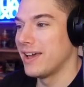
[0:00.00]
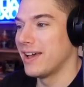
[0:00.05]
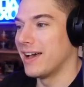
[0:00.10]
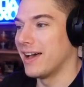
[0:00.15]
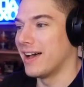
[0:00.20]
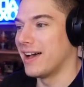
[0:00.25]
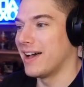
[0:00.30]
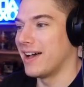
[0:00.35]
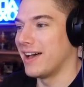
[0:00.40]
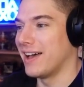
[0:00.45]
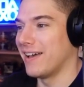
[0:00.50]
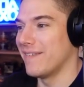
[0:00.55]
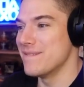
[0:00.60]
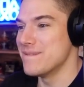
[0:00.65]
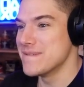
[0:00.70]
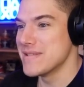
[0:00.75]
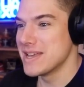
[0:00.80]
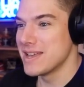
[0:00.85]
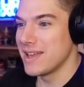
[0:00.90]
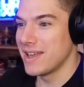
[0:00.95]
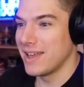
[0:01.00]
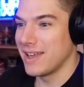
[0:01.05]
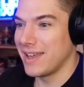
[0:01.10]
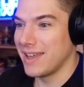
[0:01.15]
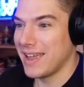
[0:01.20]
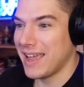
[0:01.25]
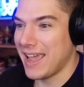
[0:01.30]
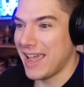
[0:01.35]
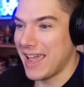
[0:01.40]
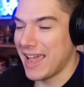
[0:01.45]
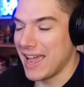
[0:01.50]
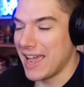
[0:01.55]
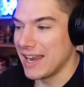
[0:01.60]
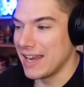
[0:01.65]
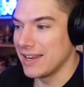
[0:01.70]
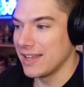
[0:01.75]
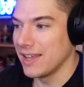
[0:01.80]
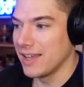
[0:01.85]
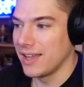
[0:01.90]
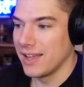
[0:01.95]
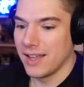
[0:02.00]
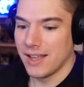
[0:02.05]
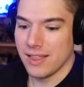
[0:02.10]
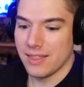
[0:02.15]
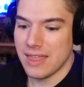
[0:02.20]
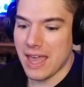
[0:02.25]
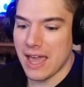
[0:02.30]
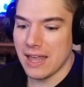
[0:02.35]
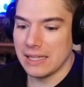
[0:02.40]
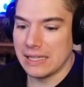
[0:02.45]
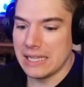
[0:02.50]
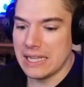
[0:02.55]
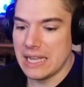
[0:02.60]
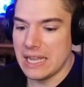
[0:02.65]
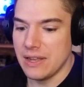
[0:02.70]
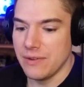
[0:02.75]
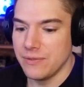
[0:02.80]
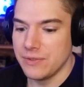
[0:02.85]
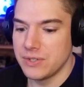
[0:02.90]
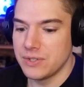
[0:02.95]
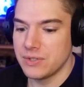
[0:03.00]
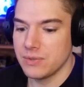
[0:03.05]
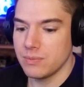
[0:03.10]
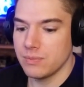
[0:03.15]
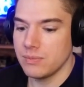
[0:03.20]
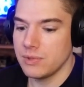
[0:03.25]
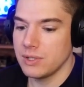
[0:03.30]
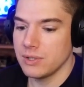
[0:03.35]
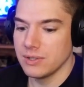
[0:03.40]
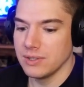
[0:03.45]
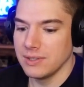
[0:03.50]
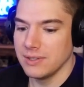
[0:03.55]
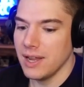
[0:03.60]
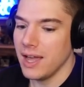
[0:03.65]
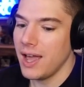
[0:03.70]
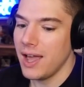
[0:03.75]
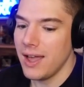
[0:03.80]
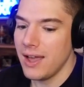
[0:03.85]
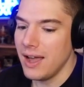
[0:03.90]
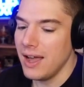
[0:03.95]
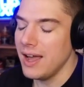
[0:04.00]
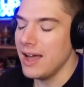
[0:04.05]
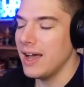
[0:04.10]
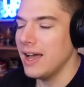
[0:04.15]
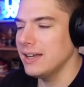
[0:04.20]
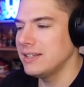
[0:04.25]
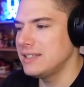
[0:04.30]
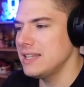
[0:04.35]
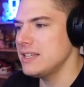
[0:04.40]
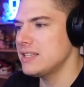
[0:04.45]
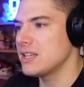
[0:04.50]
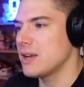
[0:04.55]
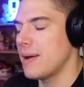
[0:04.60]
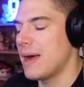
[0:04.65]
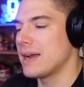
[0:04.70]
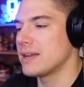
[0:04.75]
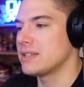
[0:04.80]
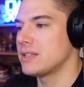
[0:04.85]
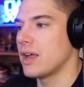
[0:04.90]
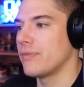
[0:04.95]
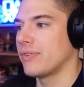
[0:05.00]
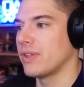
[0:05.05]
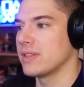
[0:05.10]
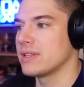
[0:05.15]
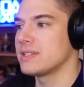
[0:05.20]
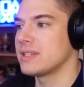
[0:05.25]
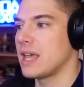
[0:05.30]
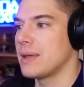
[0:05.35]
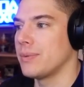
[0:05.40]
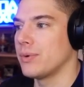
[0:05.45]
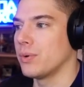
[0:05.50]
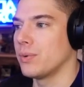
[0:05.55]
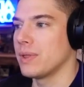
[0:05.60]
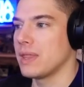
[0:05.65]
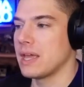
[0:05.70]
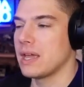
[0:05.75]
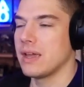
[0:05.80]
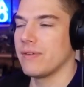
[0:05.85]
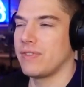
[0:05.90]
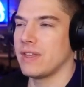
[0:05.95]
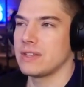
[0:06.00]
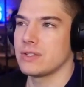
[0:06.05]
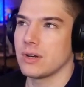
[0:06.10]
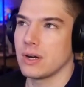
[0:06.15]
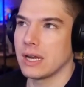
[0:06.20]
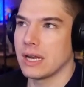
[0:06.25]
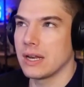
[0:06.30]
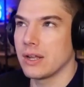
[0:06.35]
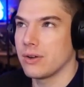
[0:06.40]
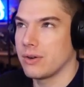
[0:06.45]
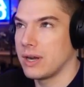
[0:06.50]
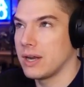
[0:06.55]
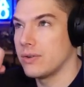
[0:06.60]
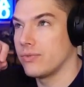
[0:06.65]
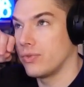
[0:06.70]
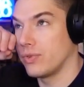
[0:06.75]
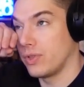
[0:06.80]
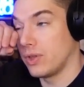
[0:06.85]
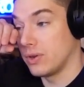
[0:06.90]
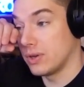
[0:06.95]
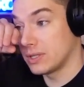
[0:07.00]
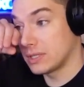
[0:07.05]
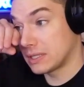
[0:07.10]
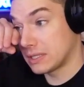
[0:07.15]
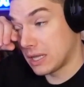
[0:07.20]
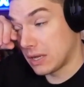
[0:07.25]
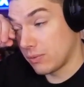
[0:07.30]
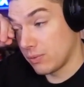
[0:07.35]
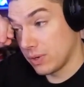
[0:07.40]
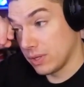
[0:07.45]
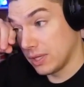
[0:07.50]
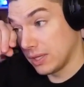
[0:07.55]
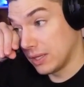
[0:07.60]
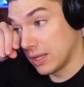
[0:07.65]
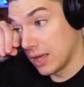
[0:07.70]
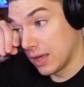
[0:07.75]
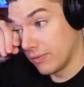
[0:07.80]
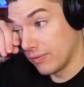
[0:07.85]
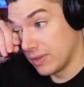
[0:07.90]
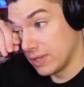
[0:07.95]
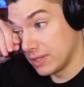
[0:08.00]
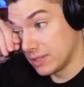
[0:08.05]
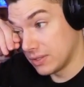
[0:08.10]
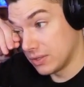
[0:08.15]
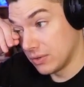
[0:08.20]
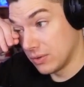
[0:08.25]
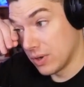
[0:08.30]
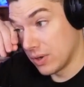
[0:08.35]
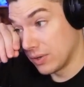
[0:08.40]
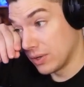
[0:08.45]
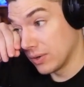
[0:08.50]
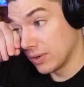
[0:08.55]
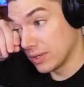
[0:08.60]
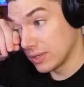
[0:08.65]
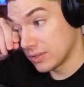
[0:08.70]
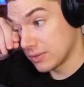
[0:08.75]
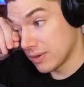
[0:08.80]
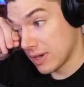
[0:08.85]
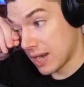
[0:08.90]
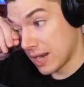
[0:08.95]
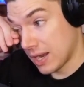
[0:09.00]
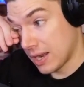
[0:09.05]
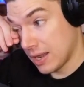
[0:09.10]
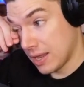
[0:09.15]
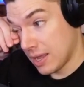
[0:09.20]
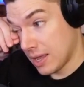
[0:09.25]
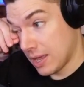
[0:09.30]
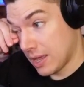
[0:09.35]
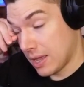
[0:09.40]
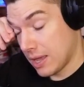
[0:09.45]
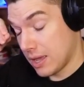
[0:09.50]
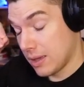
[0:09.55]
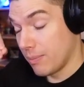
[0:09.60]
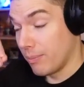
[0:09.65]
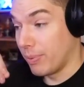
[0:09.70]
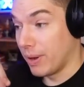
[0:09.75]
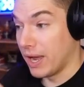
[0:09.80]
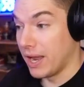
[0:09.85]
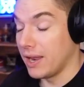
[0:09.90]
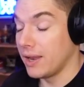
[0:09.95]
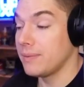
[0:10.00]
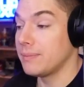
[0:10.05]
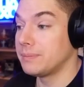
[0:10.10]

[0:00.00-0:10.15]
um, and that leaves uh, a decent amount of stuff on the table when they, if they start getting creative with units because they really love these duo units, right? But